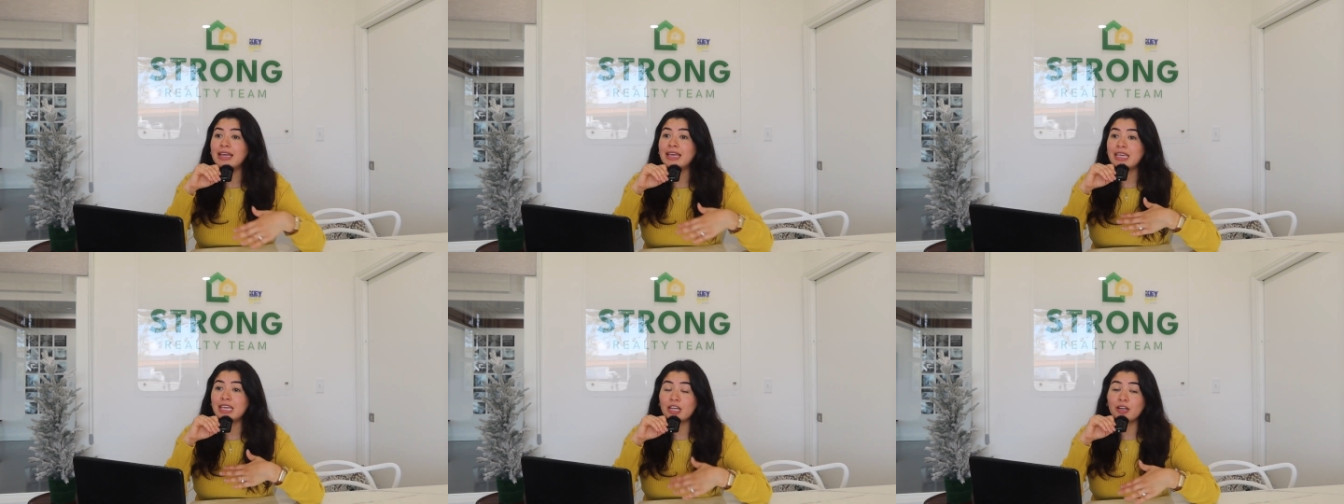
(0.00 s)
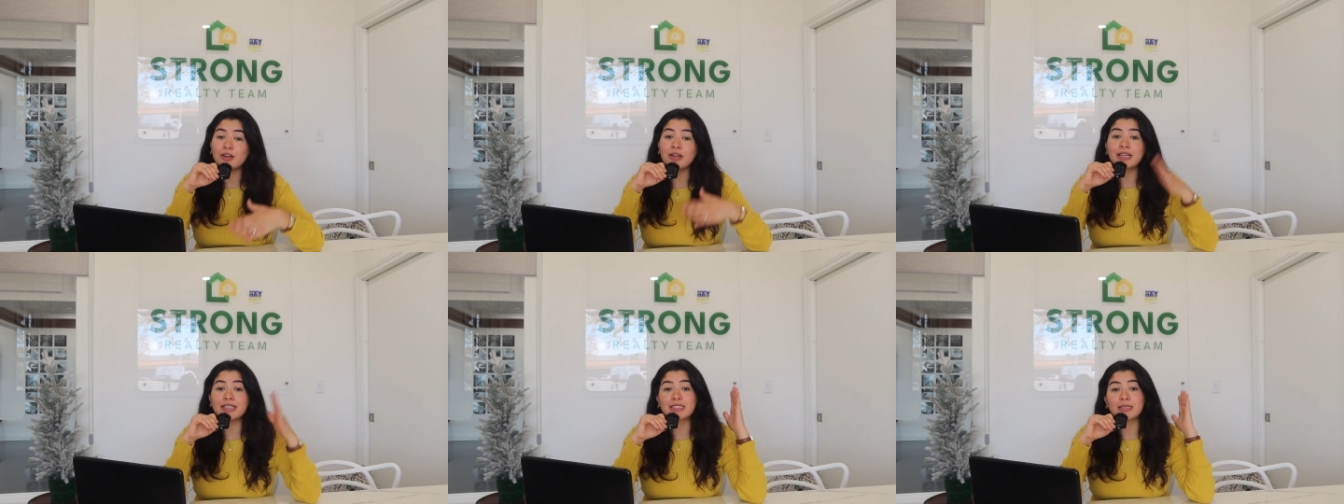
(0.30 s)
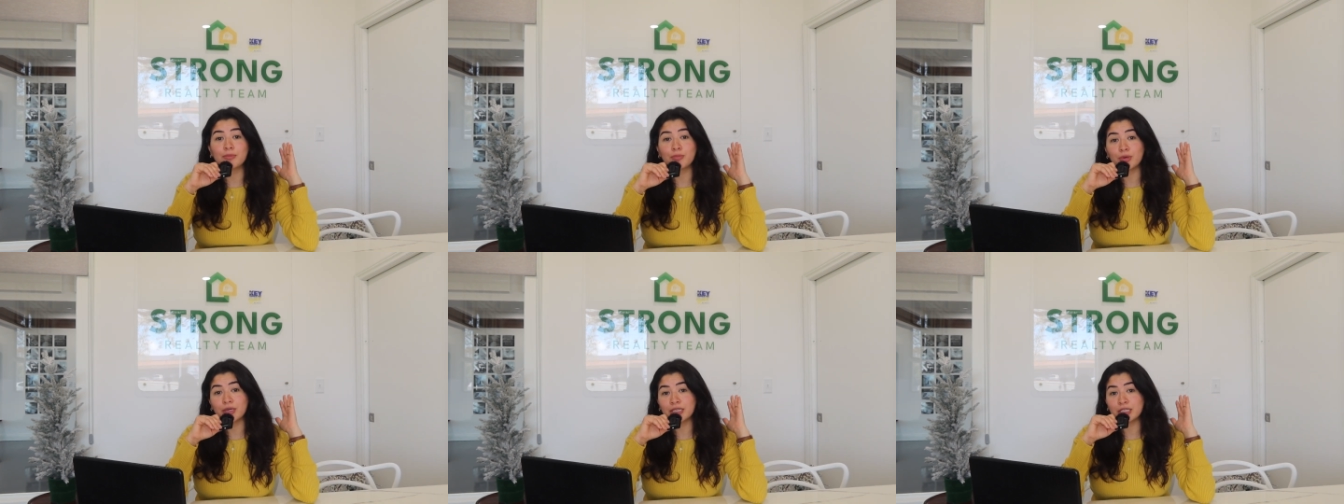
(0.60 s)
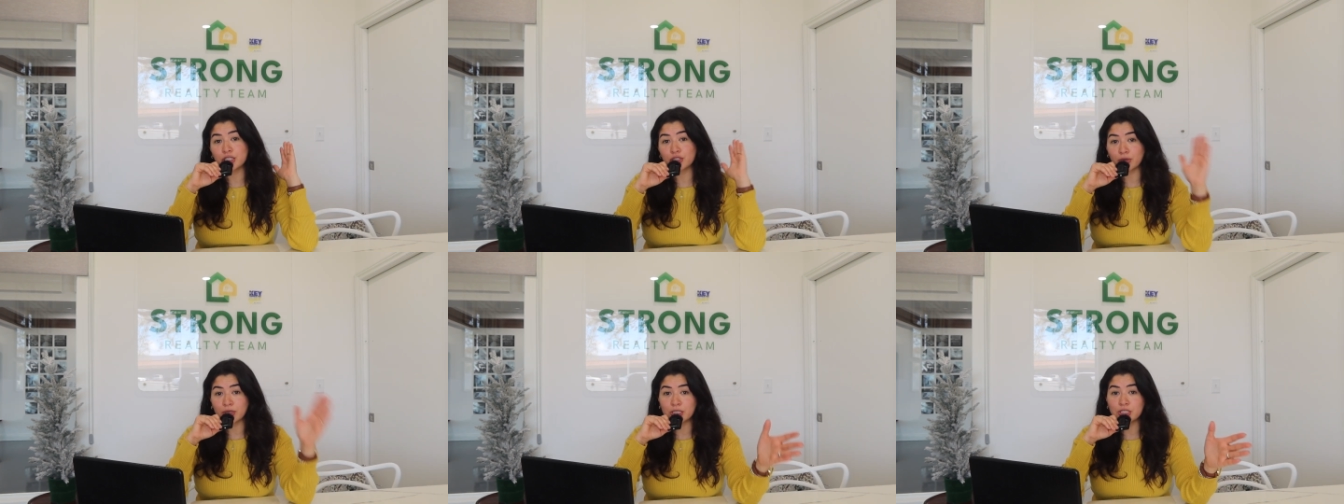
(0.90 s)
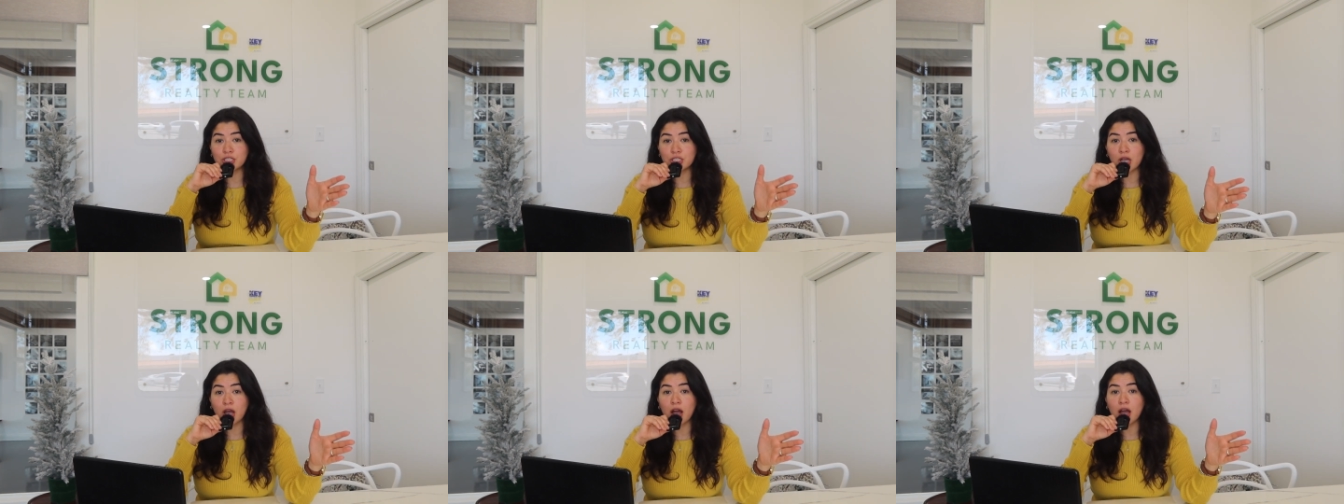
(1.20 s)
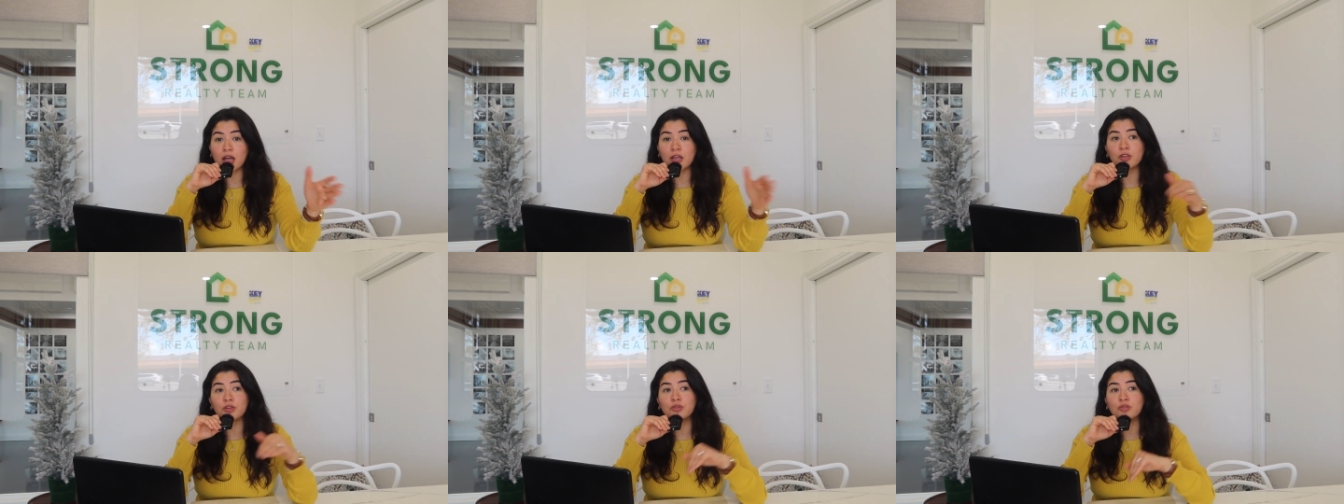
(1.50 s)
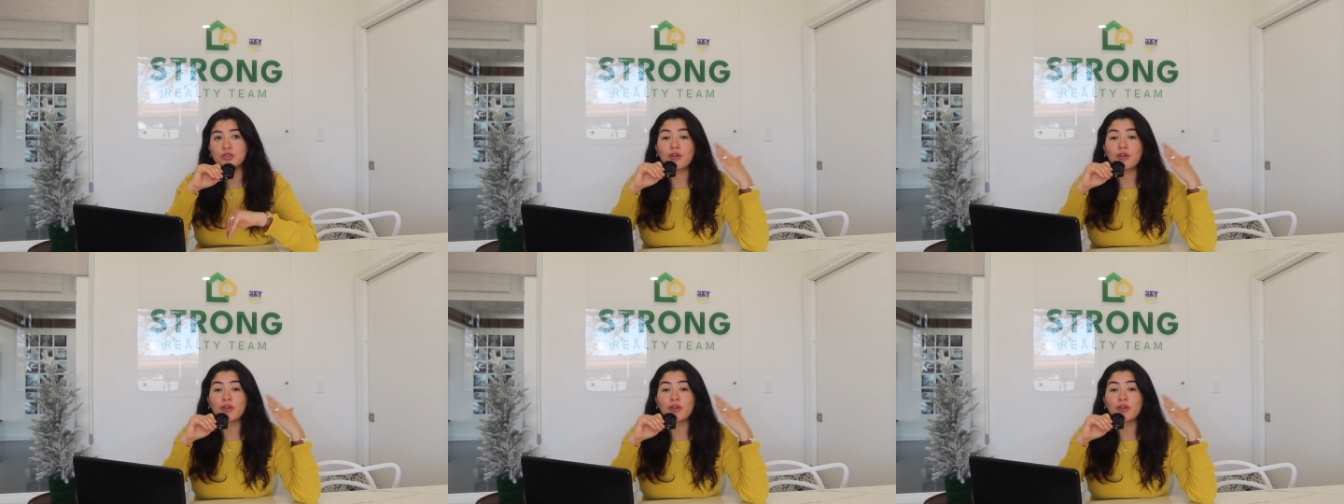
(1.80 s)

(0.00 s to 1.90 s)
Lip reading: Here, it's a pretty straight shot.